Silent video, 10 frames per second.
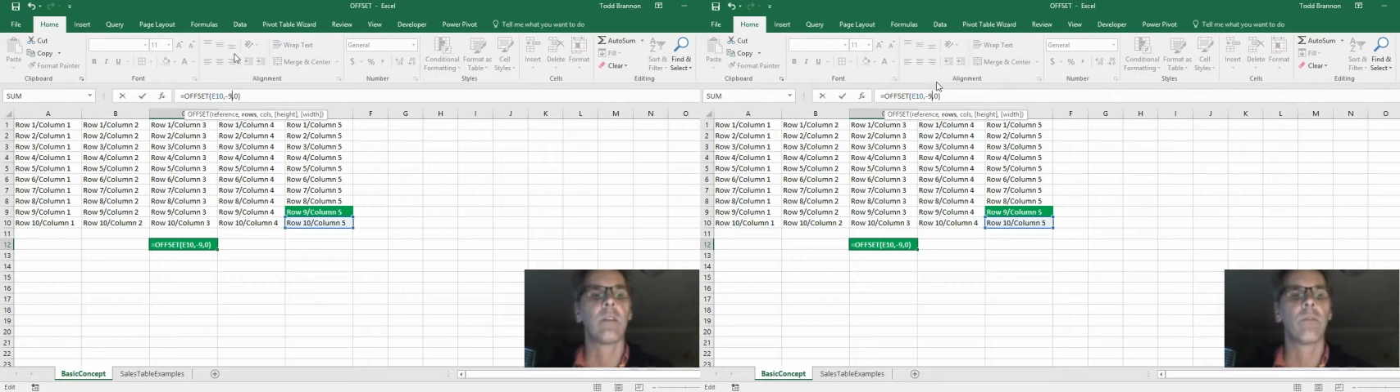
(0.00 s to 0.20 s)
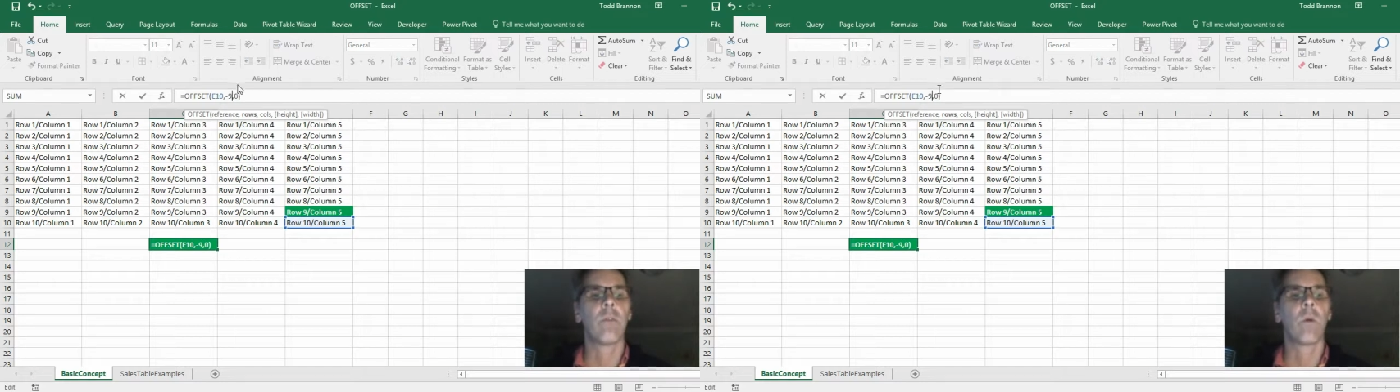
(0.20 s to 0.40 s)

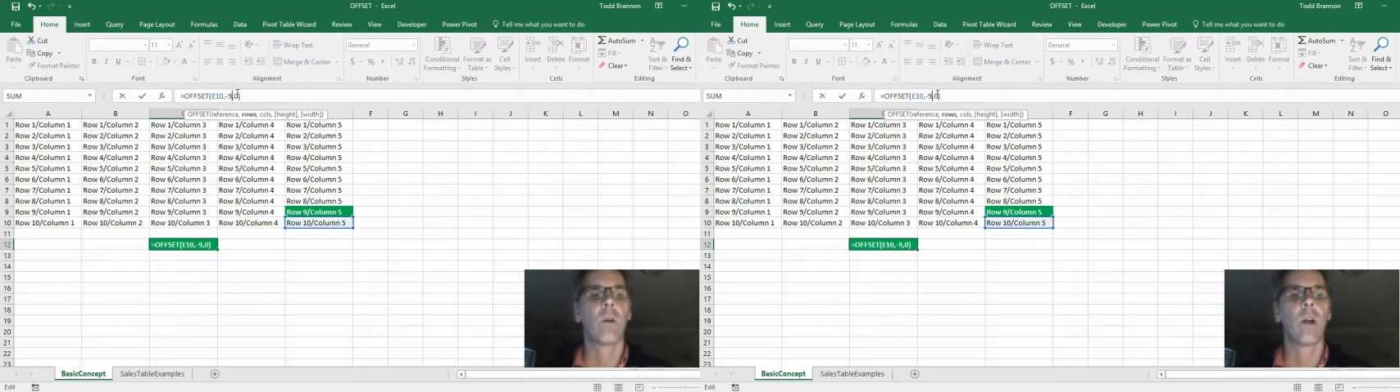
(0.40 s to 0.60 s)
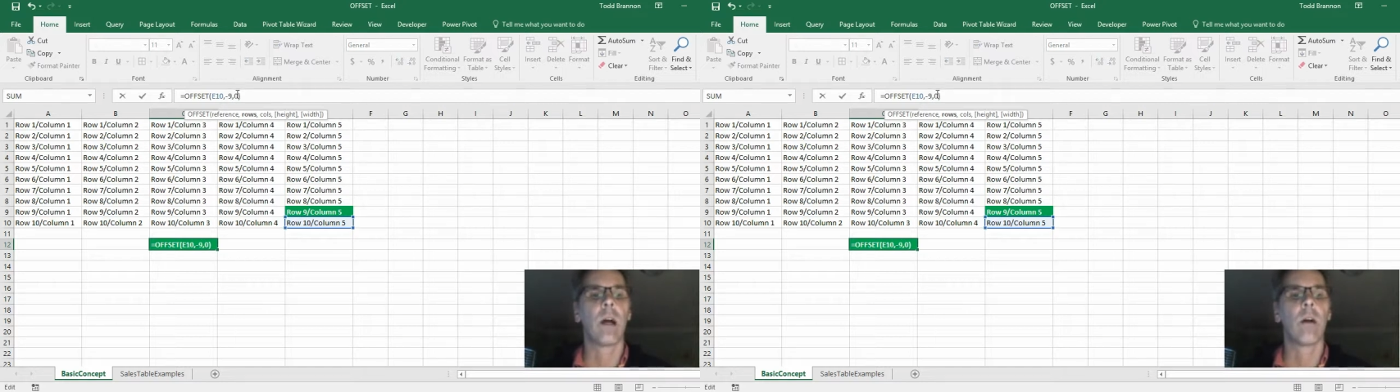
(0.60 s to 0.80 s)

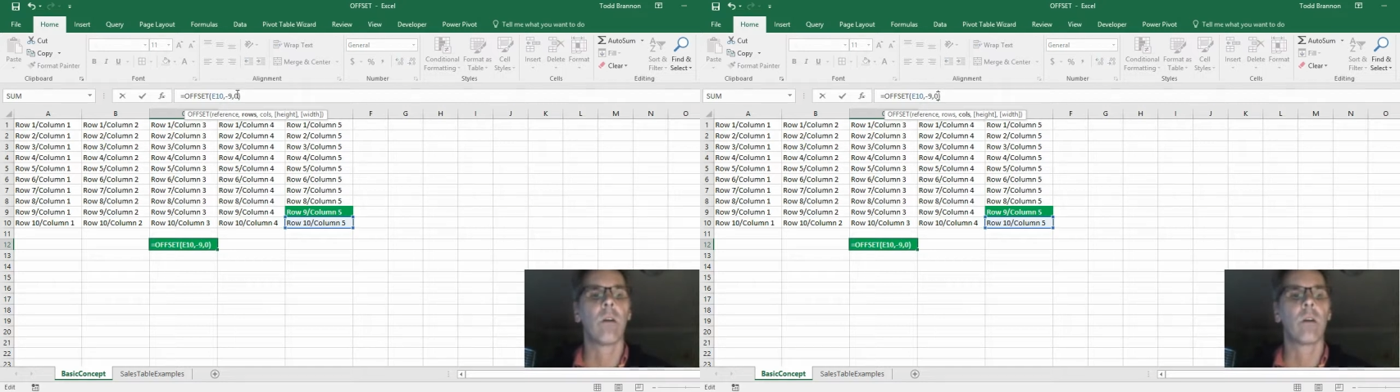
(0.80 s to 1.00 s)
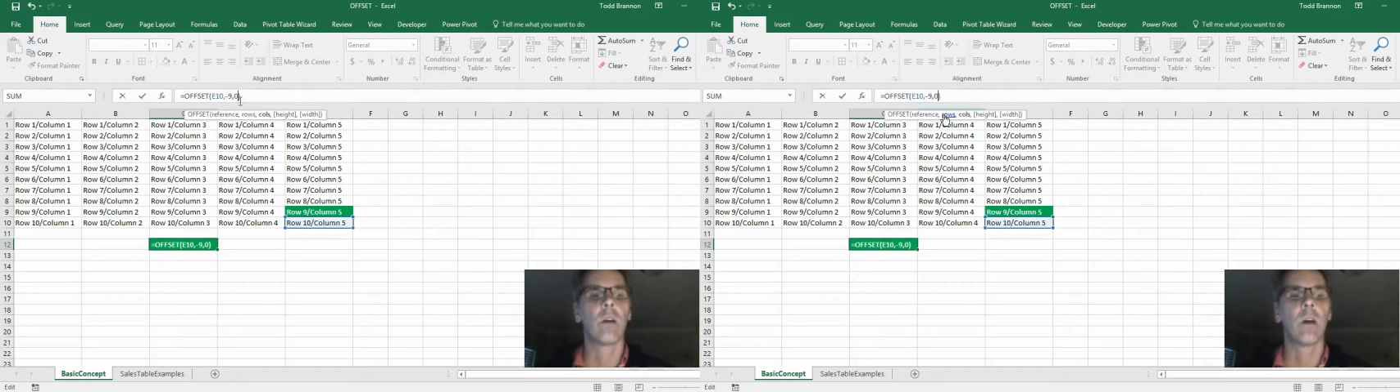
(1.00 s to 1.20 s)
for
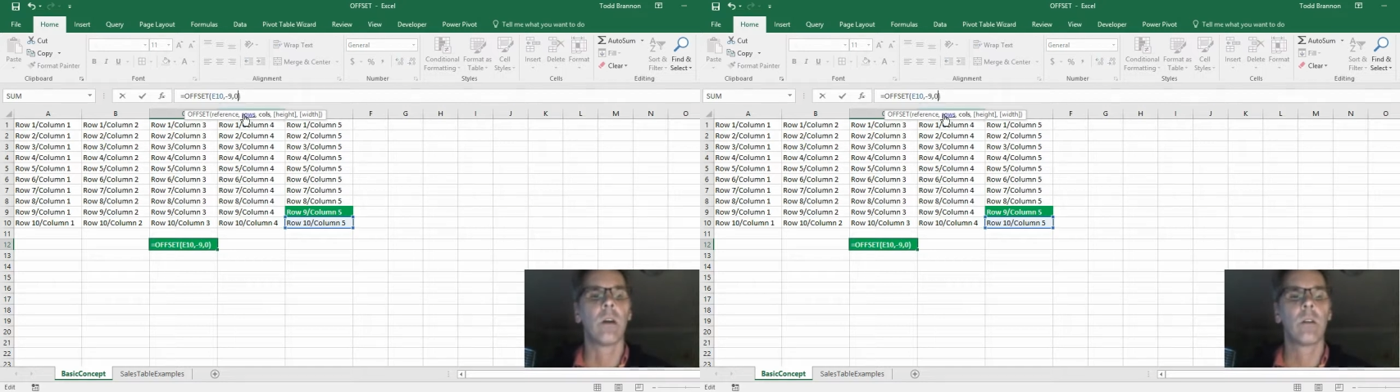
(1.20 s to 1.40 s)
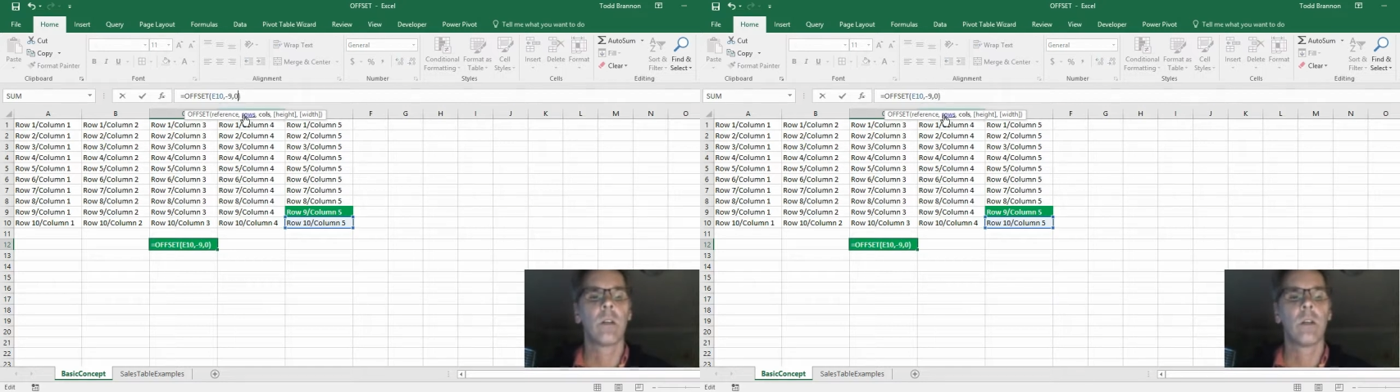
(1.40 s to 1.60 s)
our
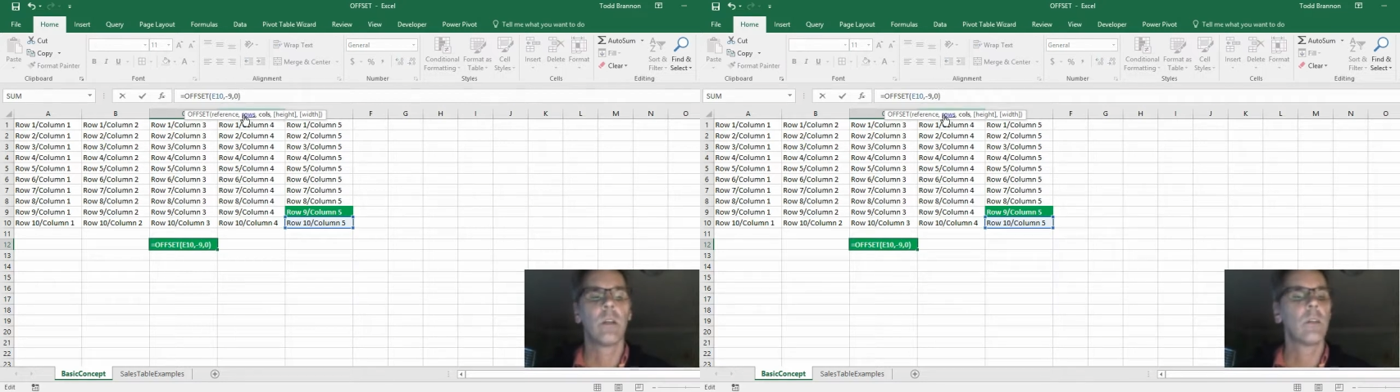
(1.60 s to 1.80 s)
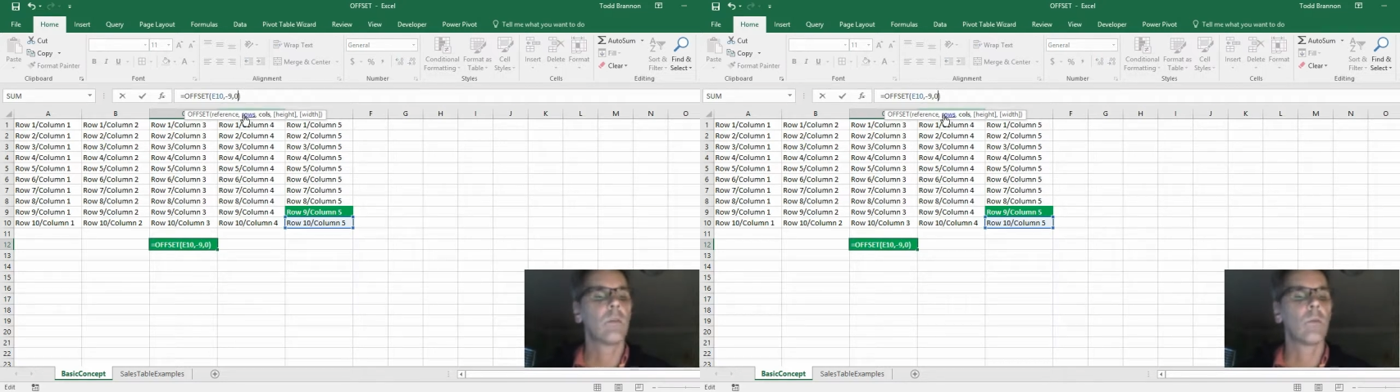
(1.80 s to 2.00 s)

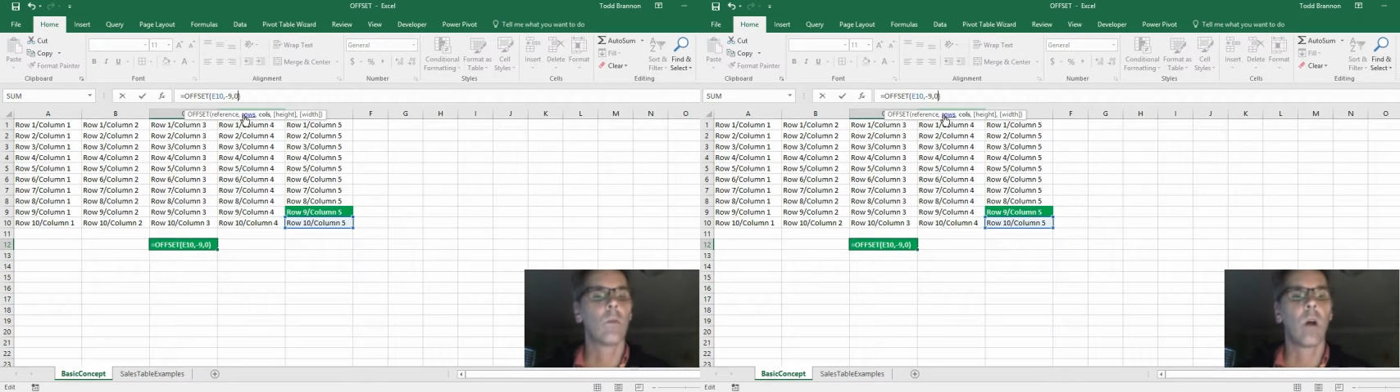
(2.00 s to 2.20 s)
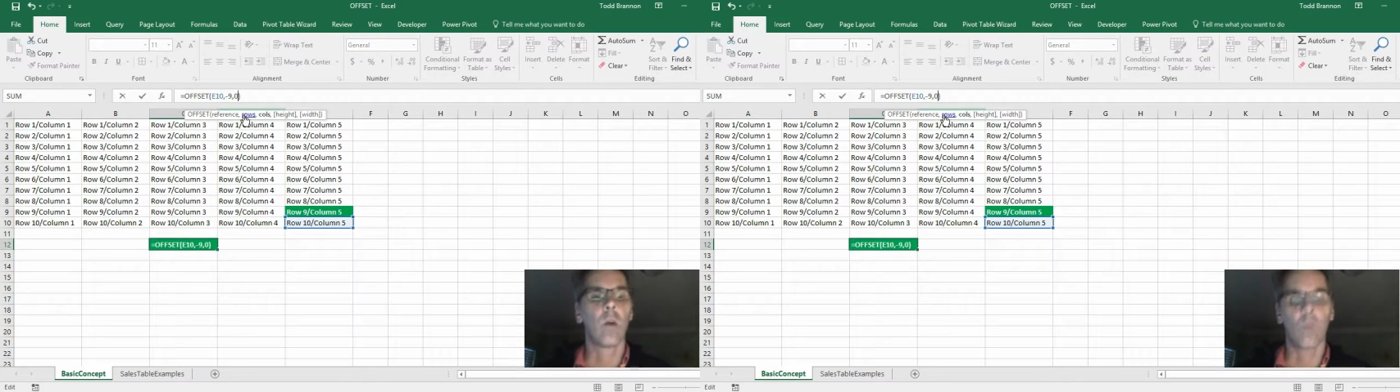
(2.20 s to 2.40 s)

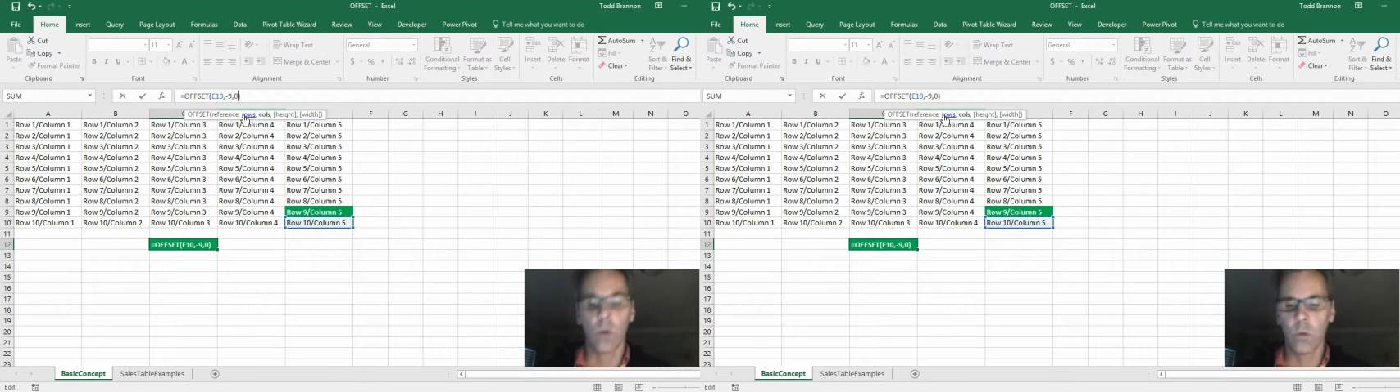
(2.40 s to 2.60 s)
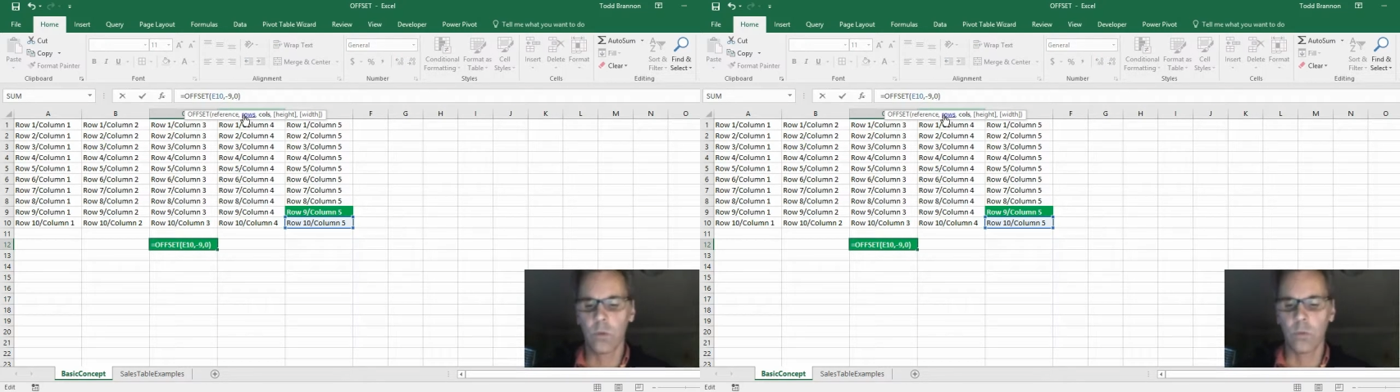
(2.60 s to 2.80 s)

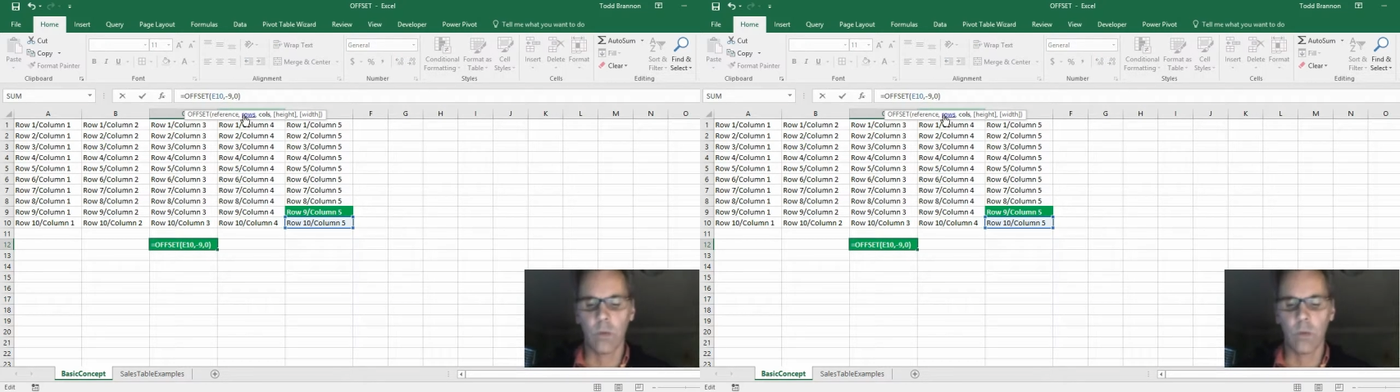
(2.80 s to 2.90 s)
rows